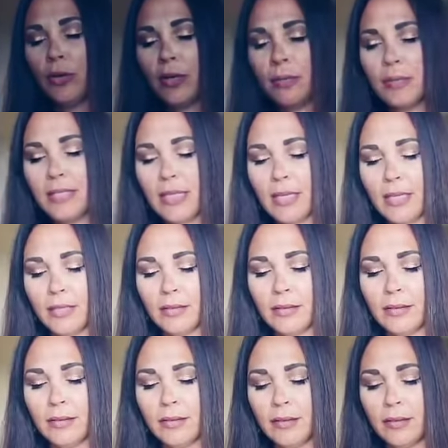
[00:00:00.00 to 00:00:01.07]
know what I'm saying?
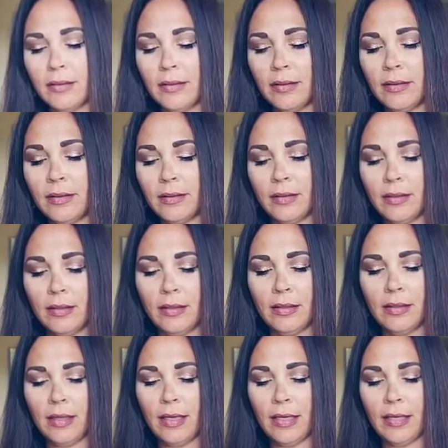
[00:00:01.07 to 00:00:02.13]

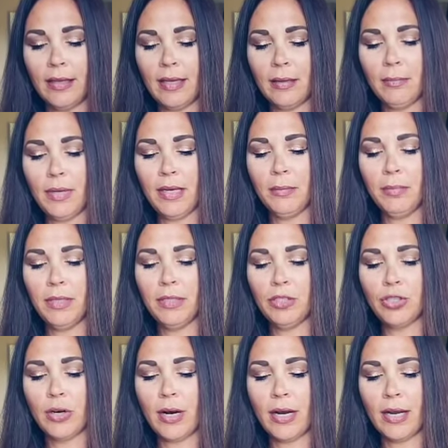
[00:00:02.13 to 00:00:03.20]
Like, they may be
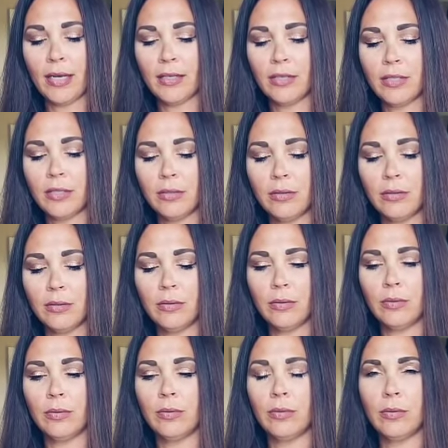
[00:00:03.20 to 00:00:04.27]
trying
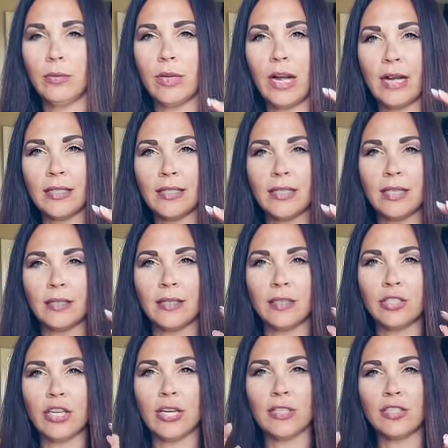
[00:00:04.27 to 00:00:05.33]
to constantly
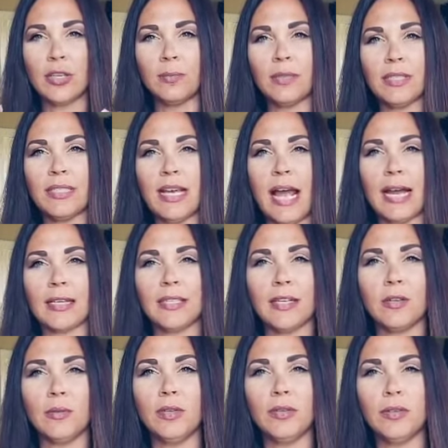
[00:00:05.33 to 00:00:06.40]
change up the
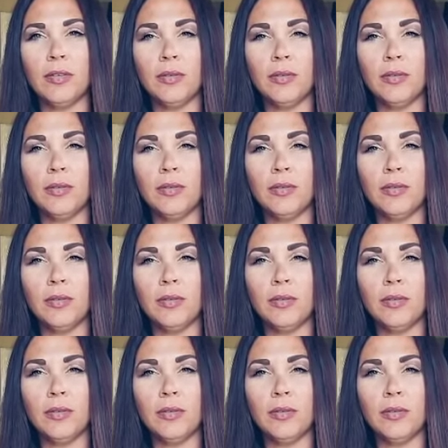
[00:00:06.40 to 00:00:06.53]
tactic with